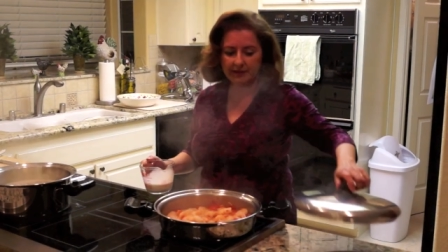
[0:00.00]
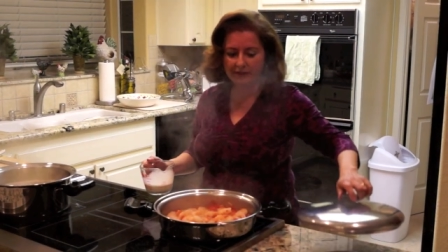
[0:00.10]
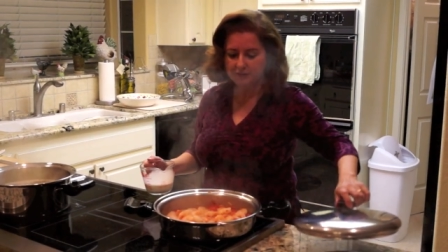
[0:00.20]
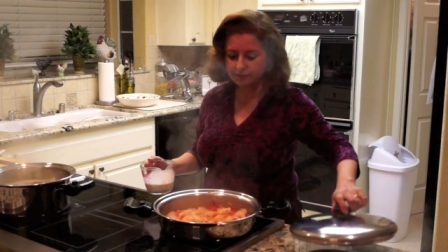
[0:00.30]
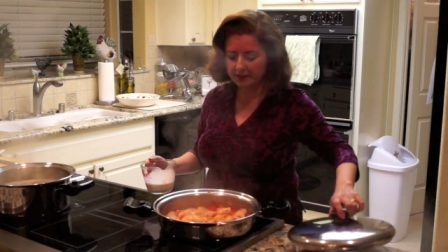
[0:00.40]
my
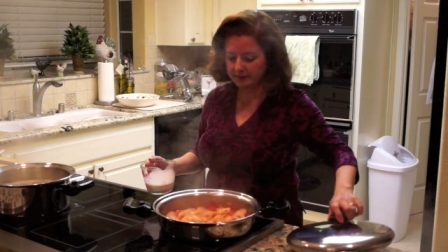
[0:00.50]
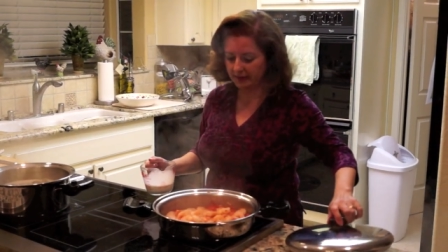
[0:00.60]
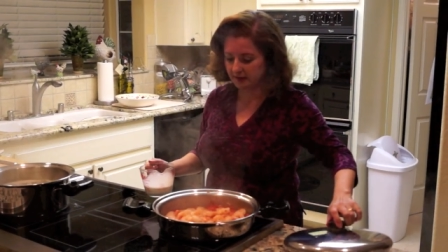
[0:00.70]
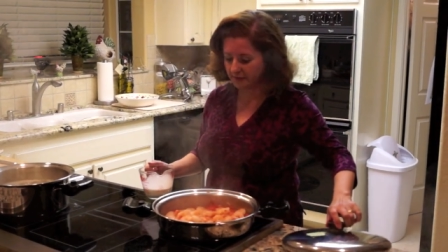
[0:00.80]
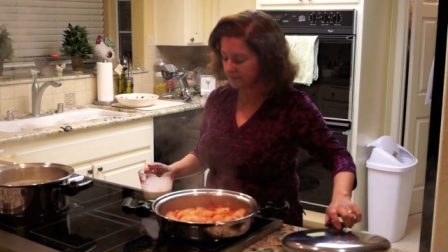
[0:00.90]
cream
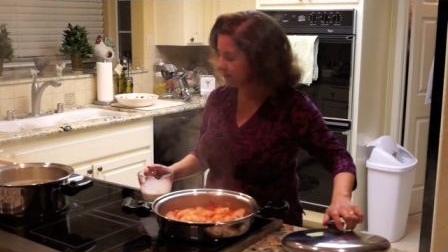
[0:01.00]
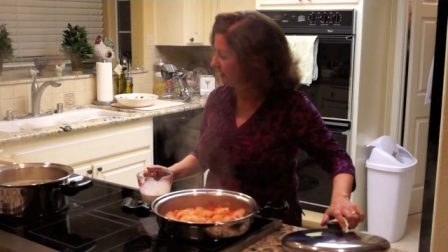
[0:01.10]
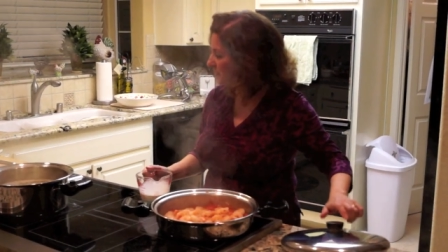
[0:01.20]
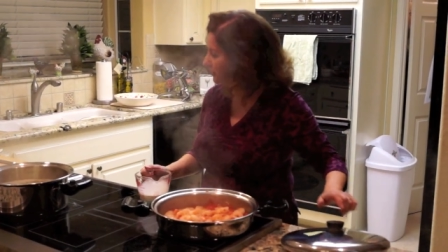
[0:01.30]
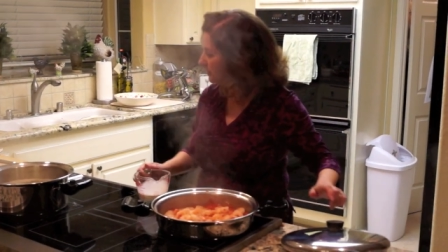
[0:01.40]
now because
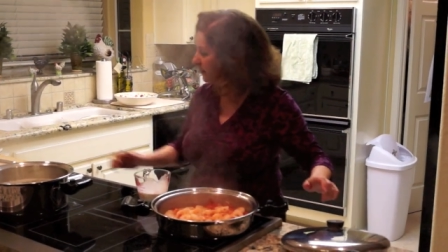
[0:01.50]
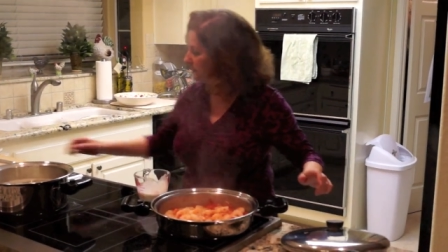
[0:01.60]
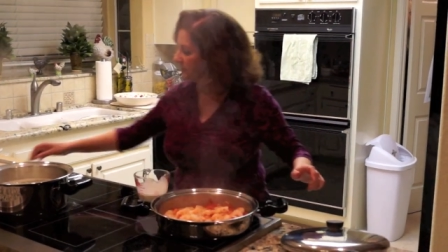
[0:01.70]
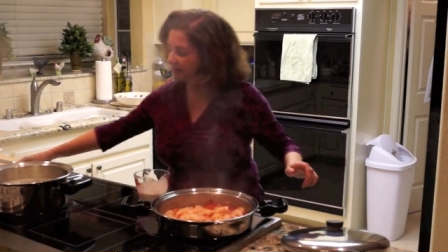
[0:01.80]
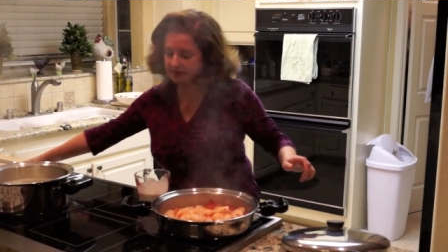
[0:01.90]
my shrimp
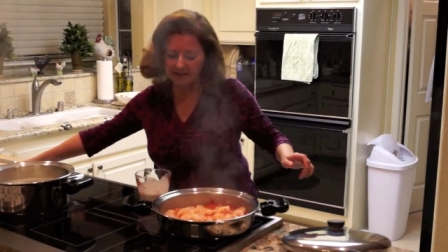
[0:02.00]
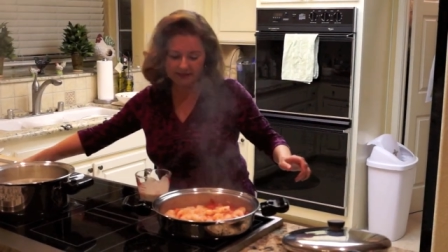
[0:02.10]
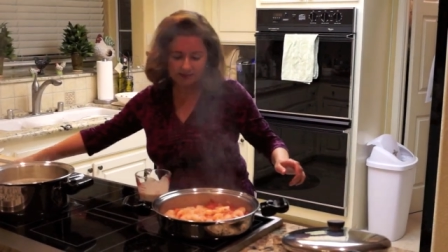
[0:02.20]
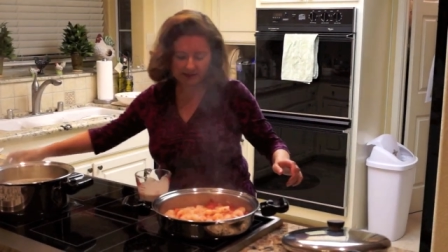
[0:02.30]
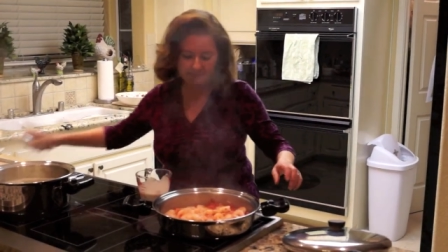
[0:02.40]
looks like
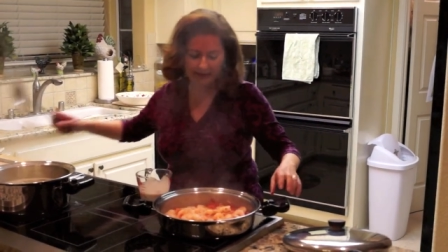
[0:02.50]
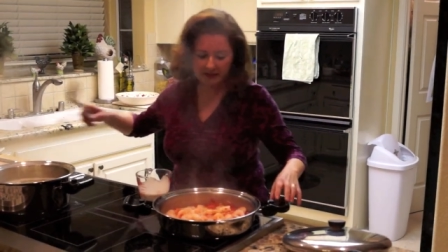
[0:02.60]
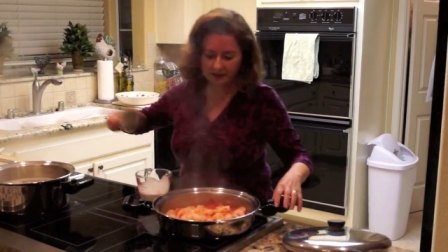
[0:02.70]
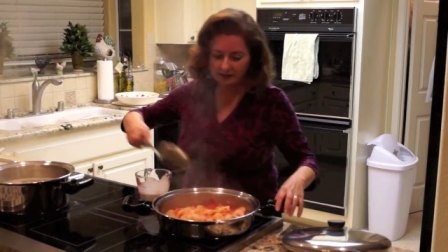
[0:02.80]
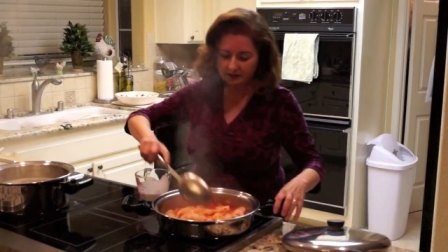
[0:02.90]
it's
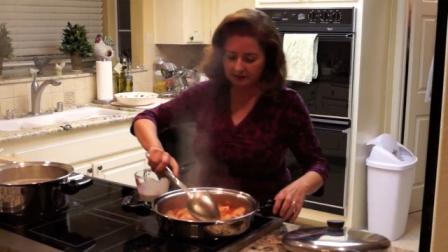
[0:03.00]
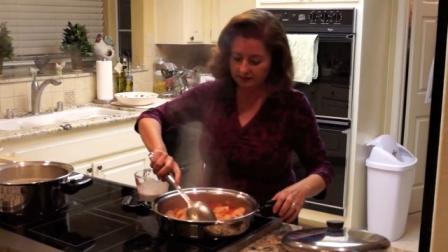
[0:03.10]
pink.